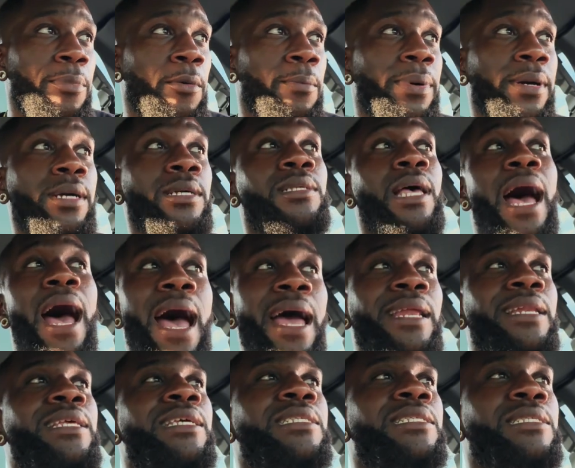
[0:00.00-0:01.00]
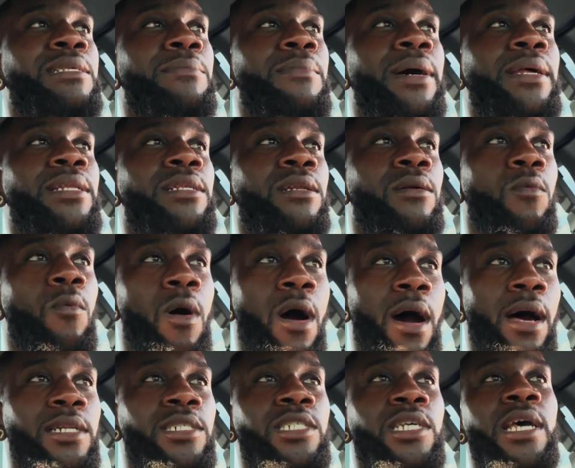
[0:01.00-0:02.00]
Because I need somebody to
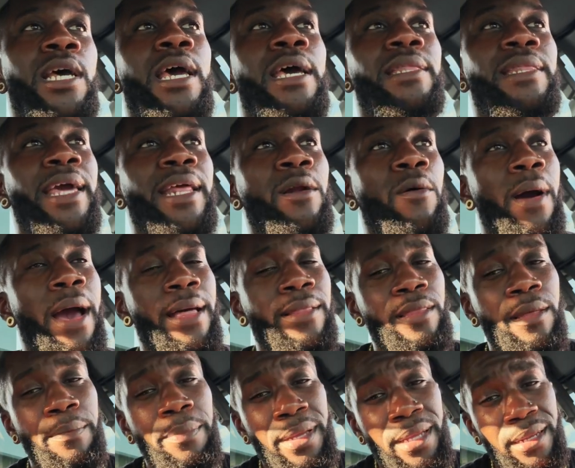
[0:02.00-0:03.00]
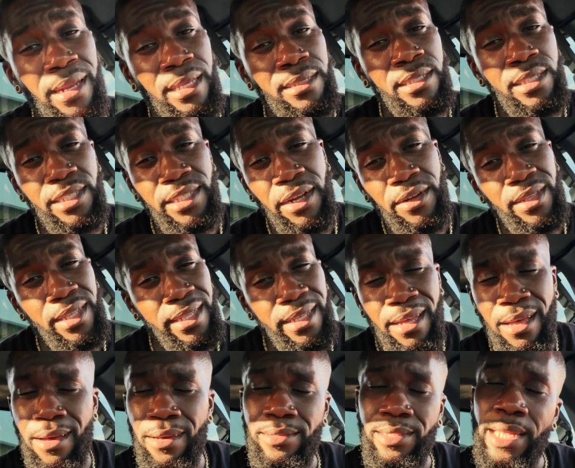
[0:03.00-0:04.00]
watch. They don't have to be necessarily
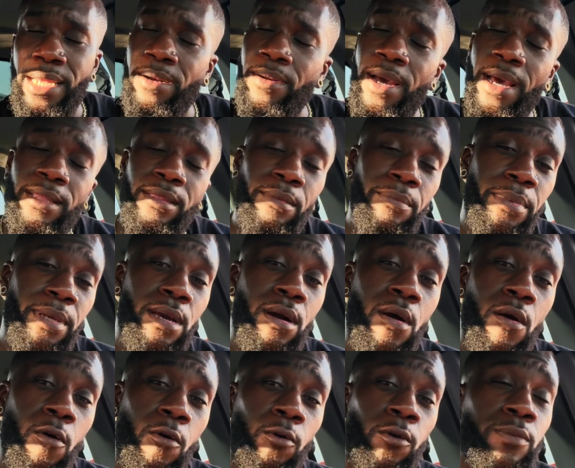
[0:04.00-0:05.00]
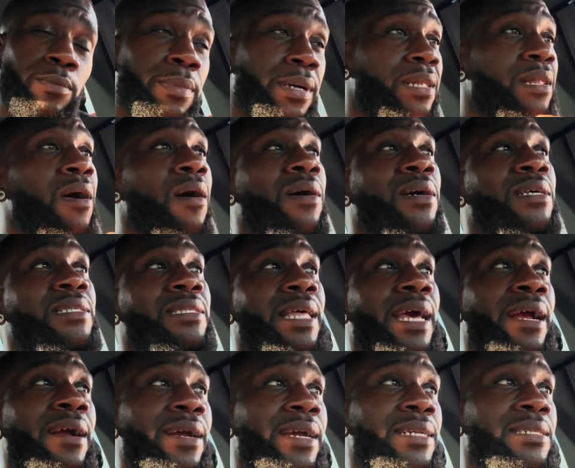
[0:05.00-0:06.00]
young. They don't have to be old. But long as they
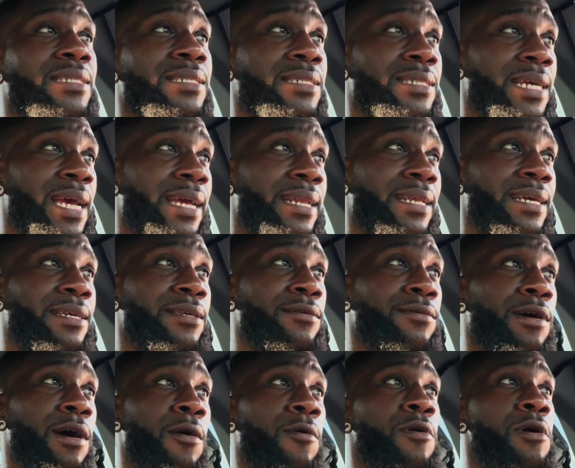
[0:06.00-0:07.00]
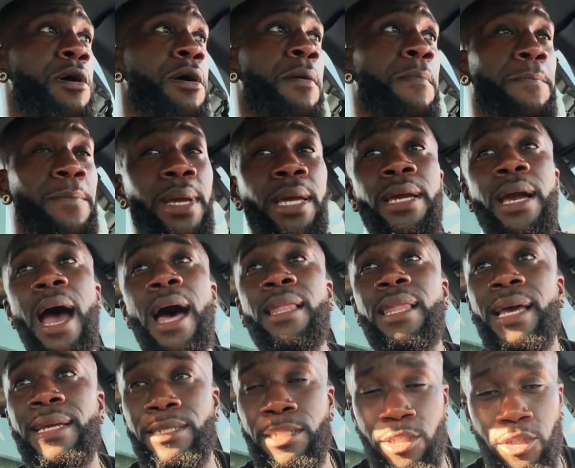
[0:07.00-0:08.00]
are entertaining, you know, me, I
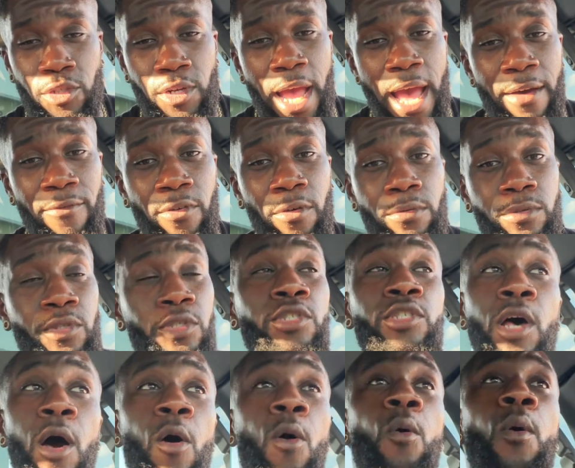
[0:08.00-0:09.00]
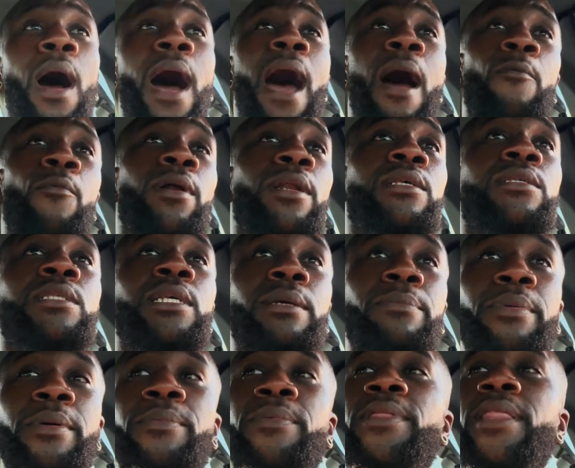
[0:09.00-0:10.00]
like to travel. So I want to see
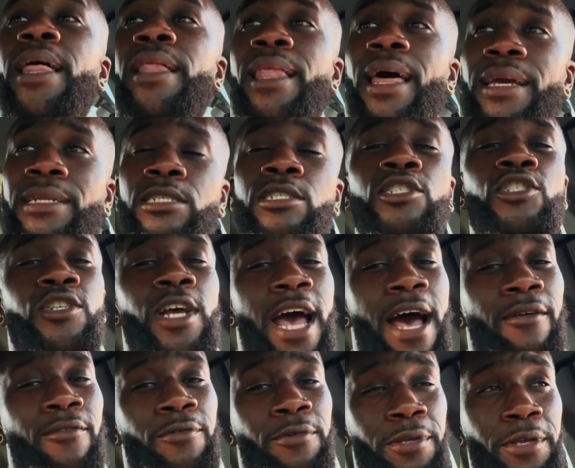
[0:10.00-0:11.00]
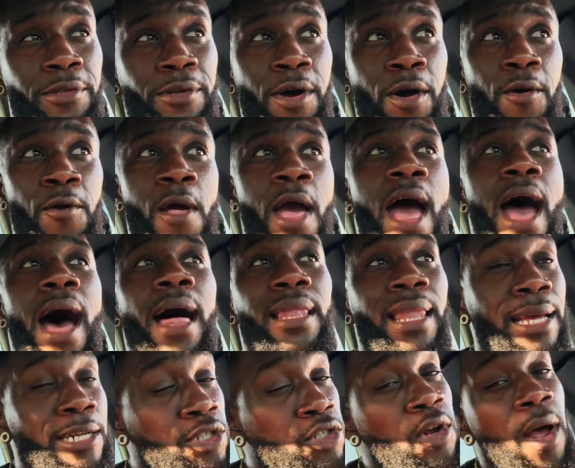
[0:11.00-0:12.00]
people that like to travel, you know. I
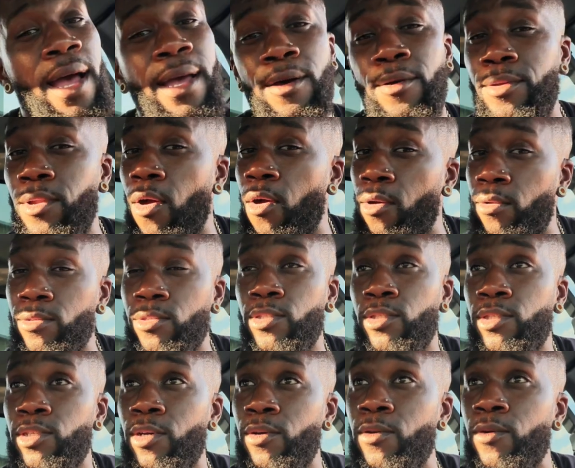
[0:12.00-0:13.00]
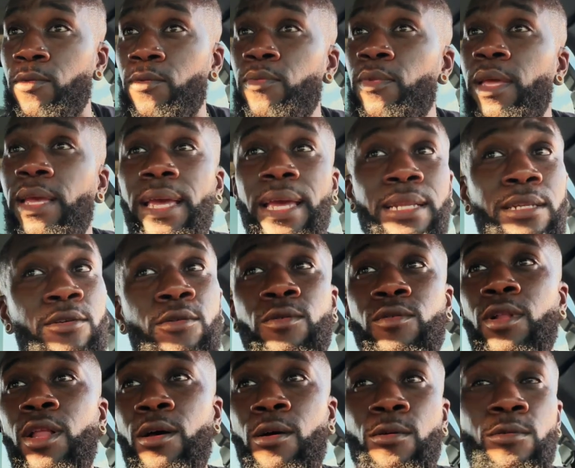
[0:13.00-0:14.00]
like try on hauls too. Get new
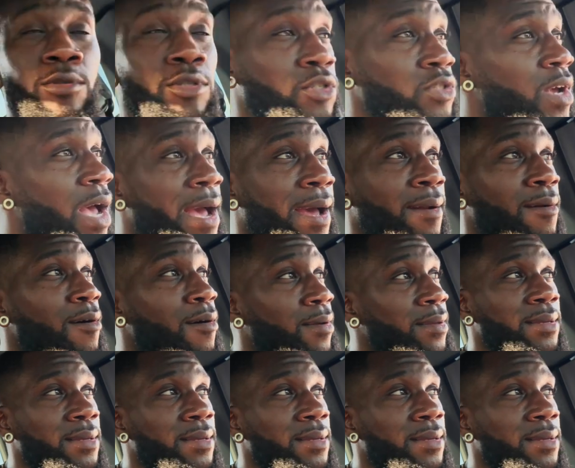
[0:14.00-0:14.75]
clothes, try it on.